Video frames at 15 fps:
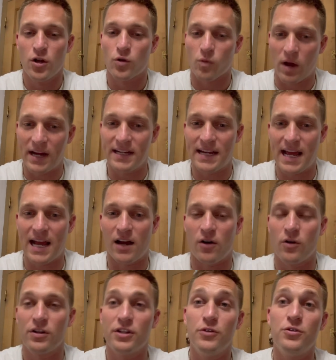right
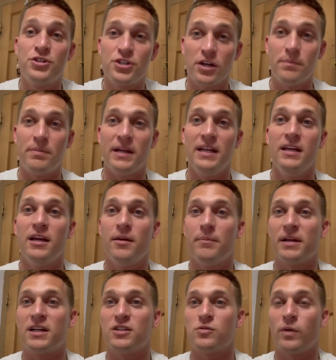now, you should be,
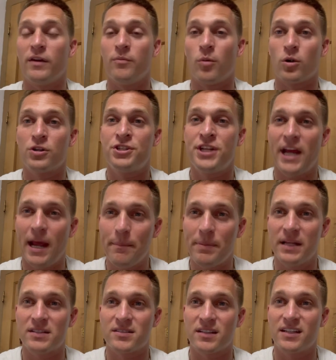because we have more
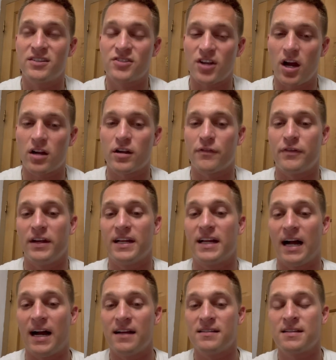Champions League soccer for you
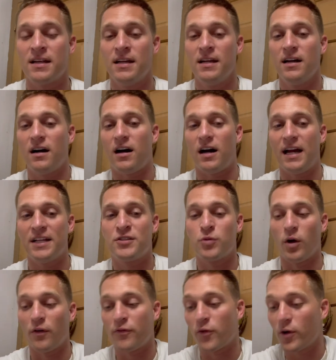guys at
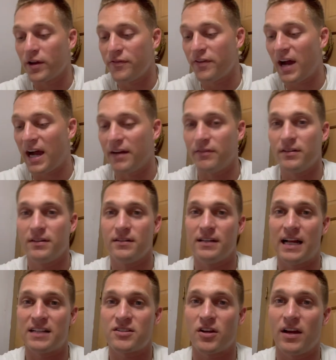12:45. And
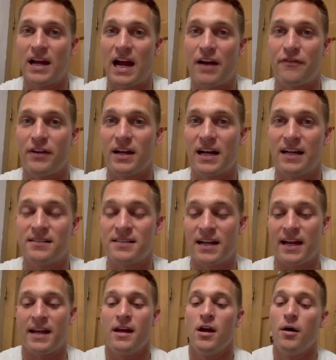that's all I have for you guys
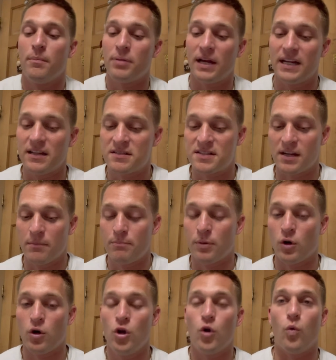today. Plain and
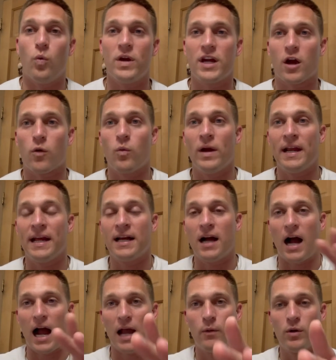simple, we are winning.
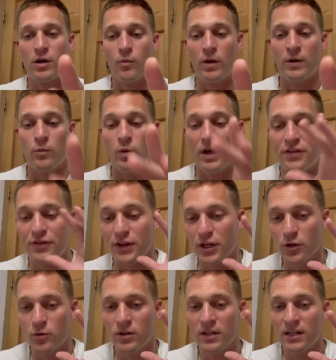I want to win with
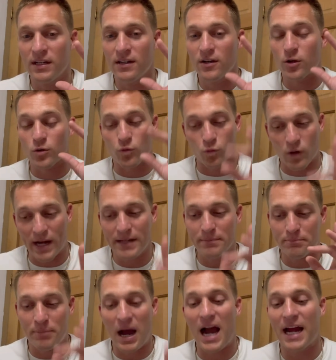you,
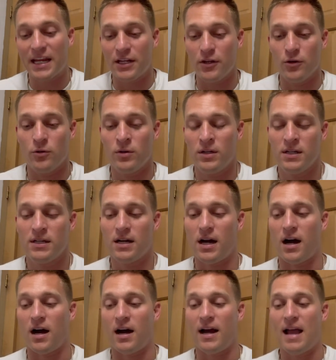right by you,
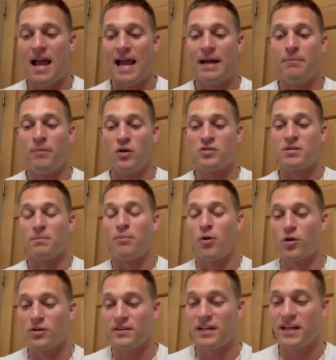and most
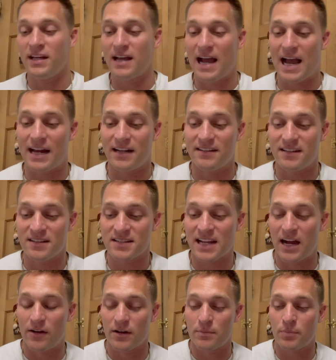importantly, at a
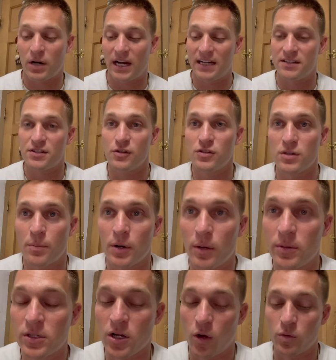discounted price. Use the
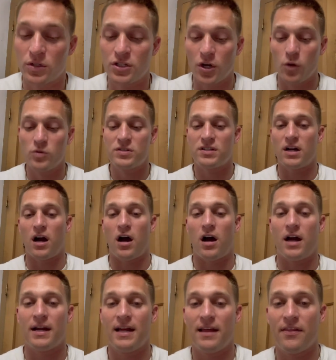promo code GHOST
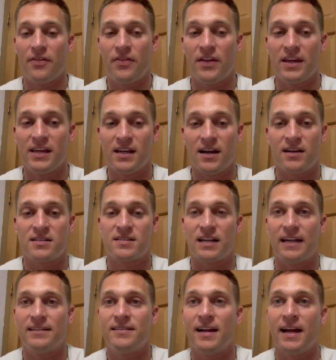on the
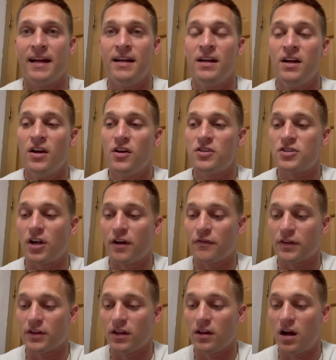site today. Sorry
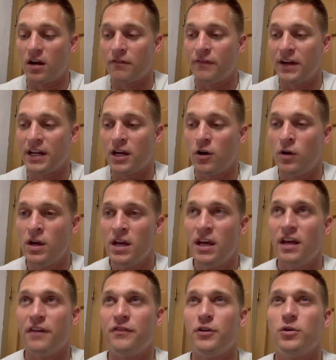for the long video.
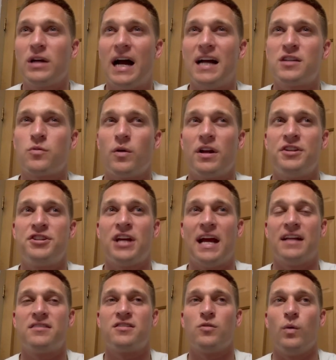If you guys want a
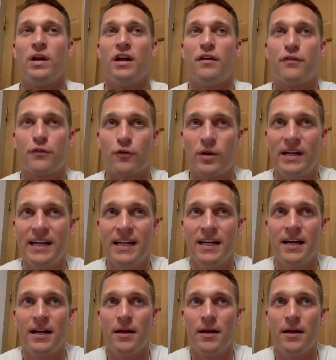chance to win a free